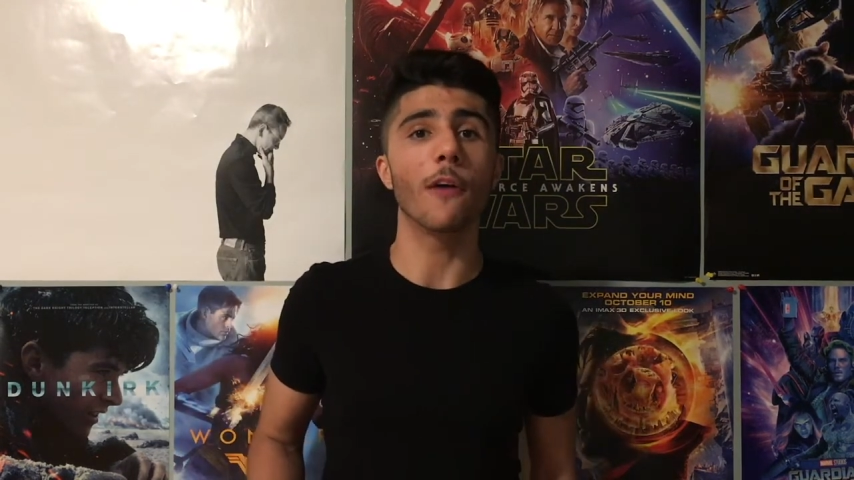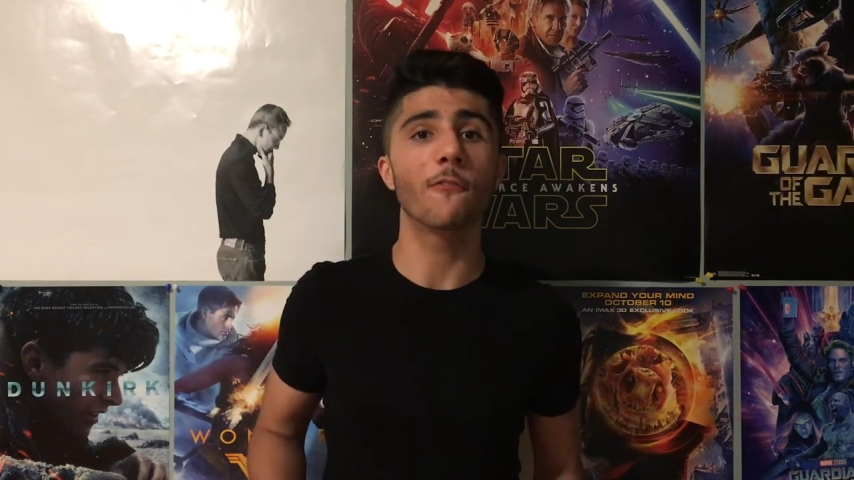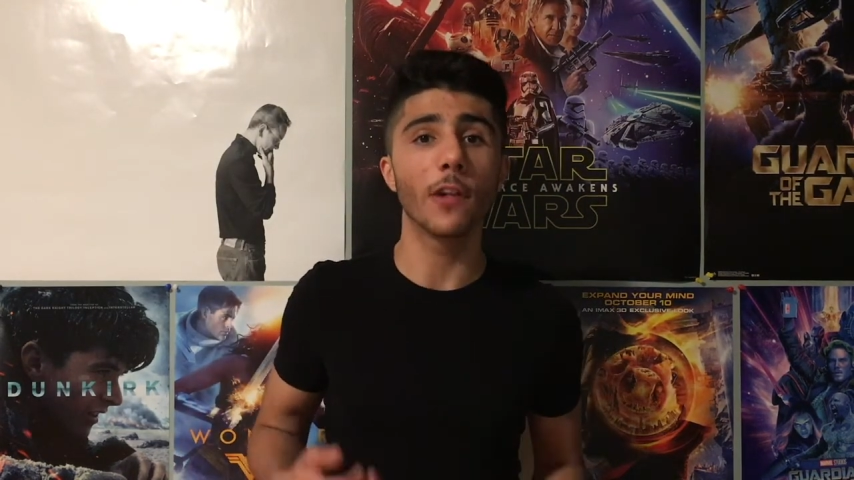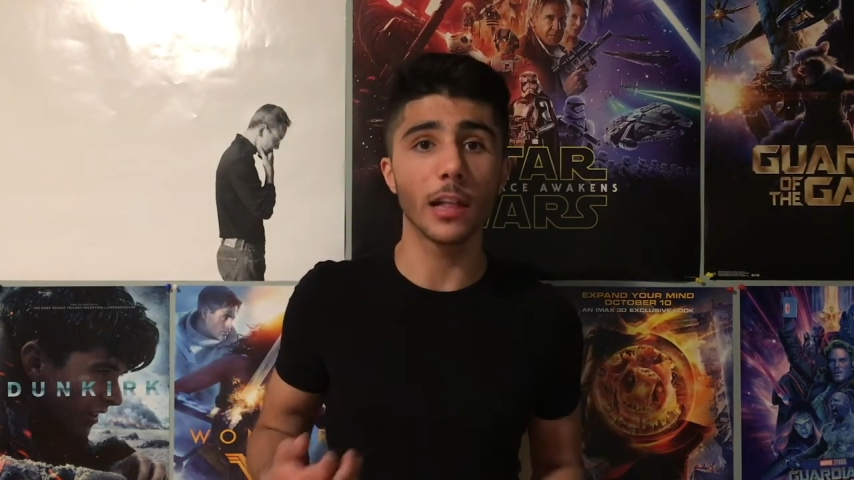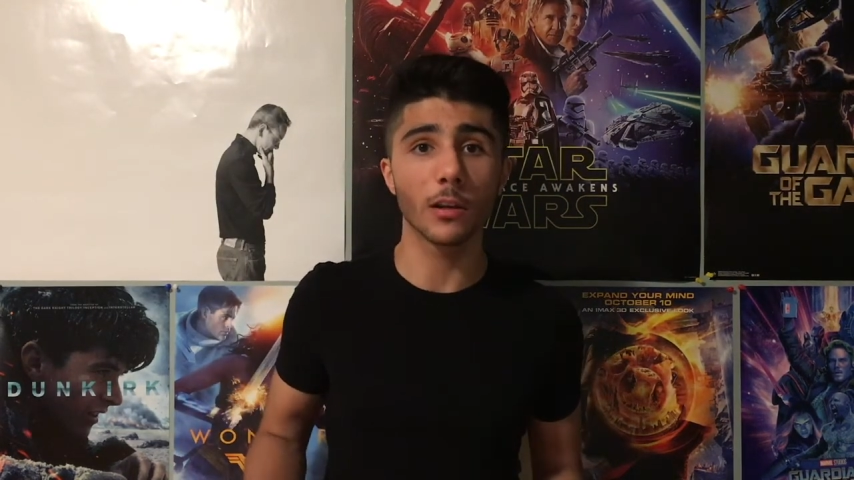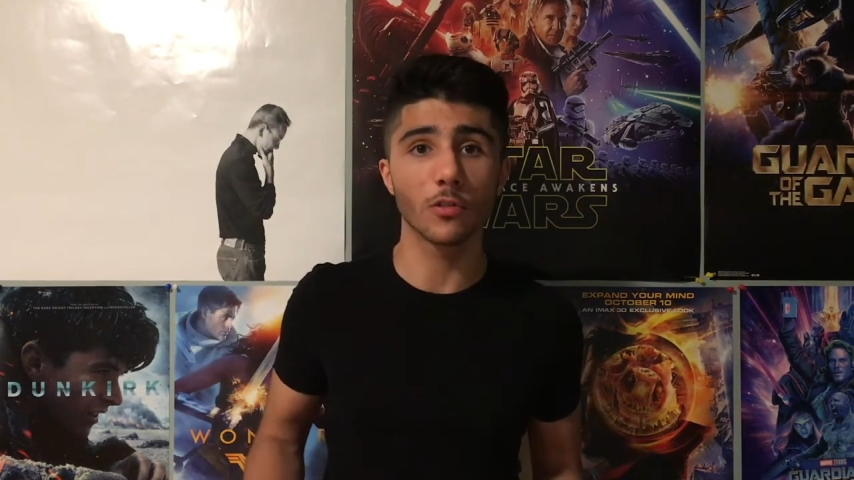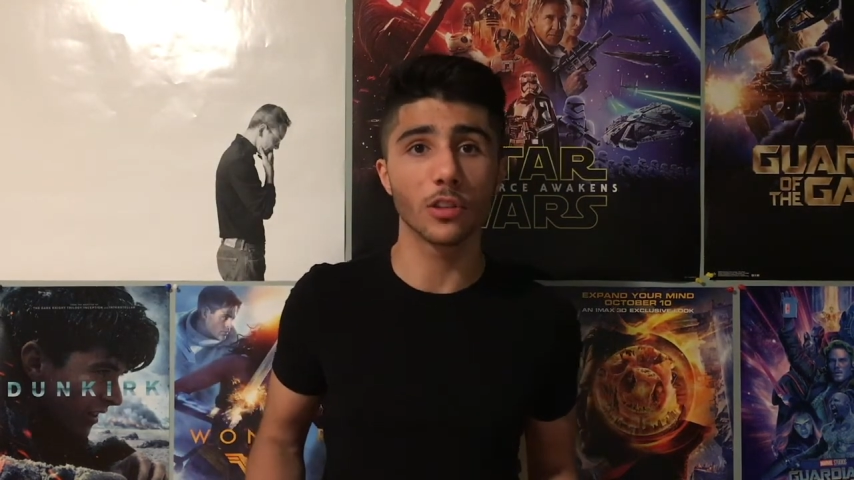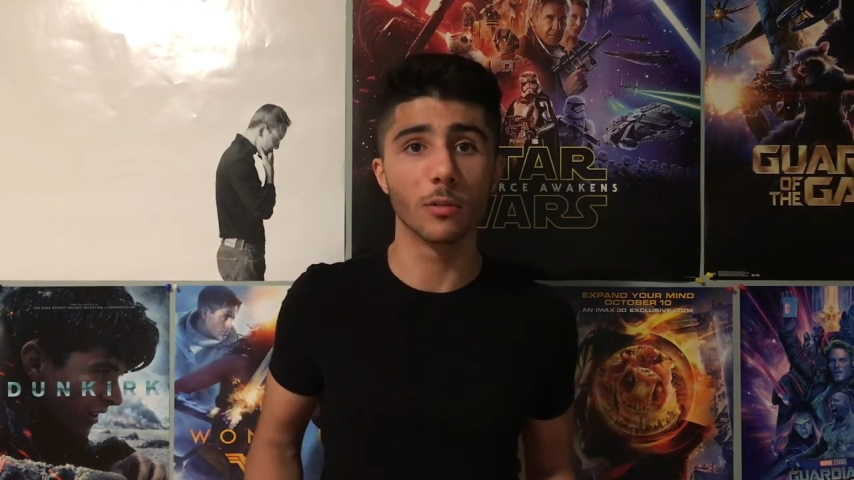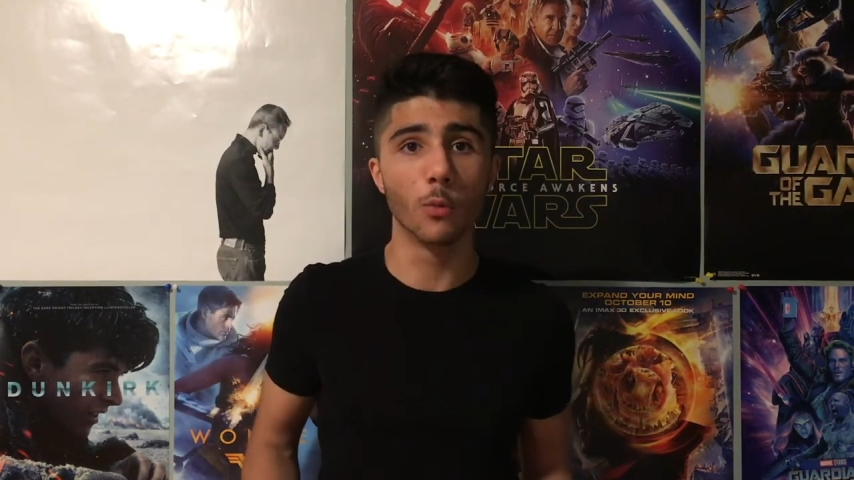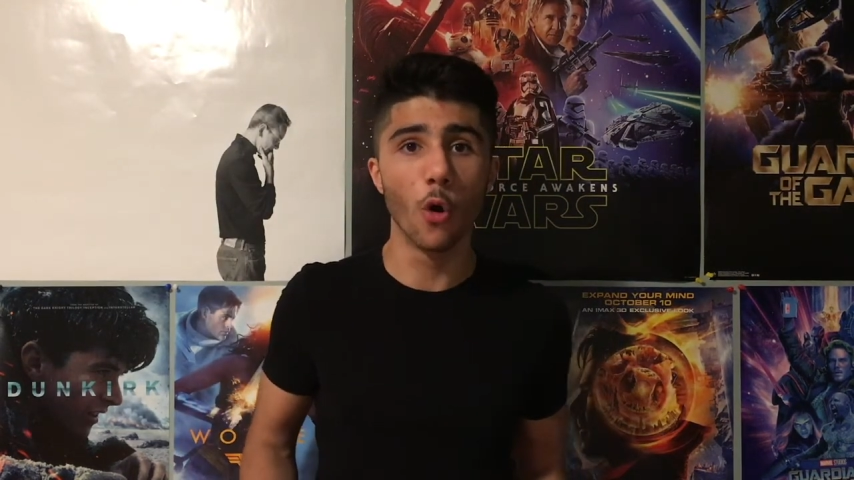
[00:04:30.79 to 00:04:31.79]
I felt like it was
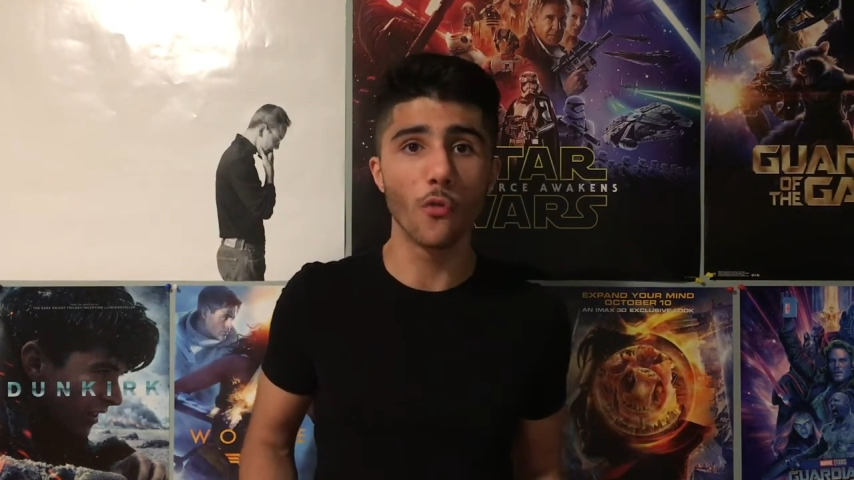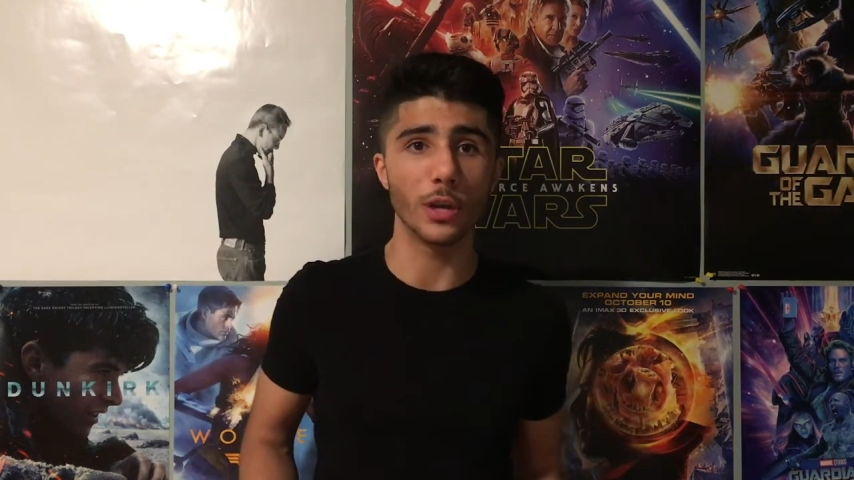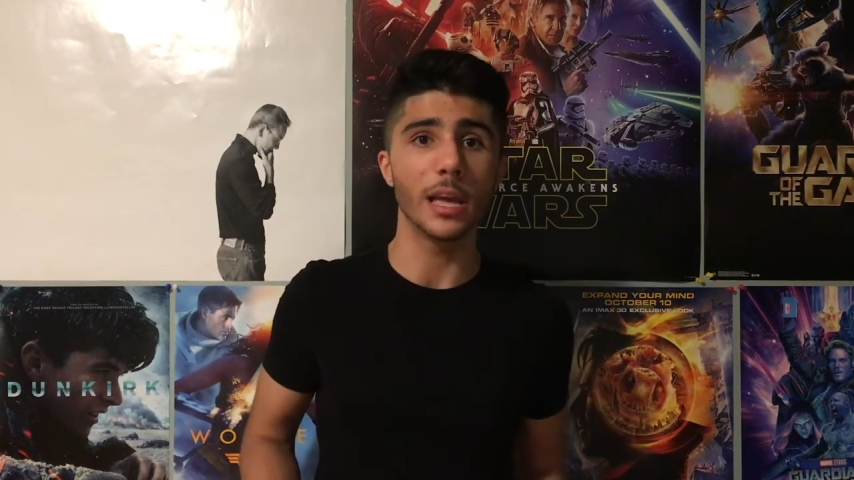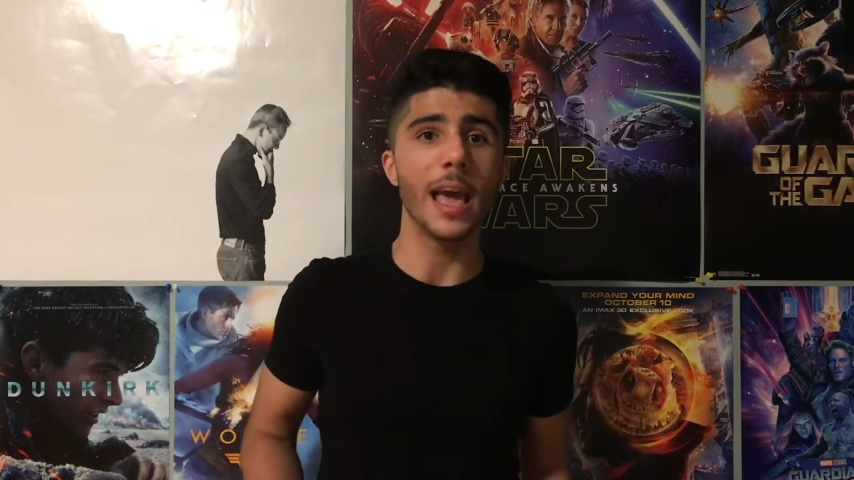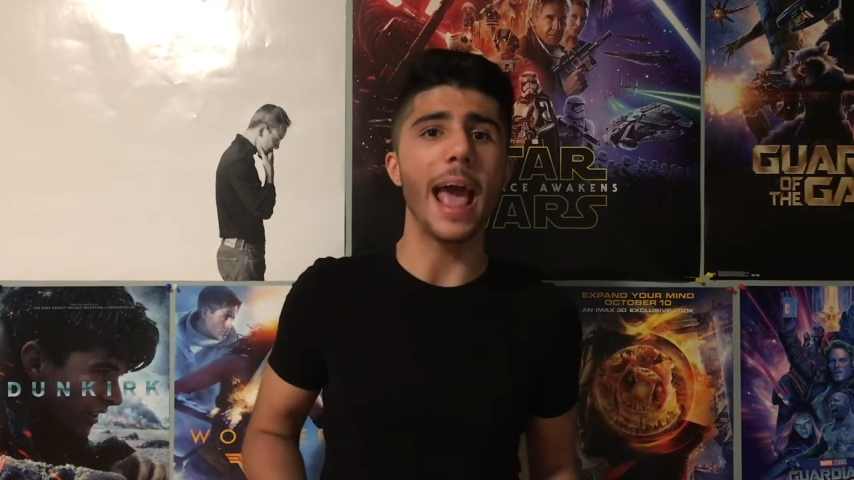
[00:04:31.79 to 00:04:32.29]
in the movie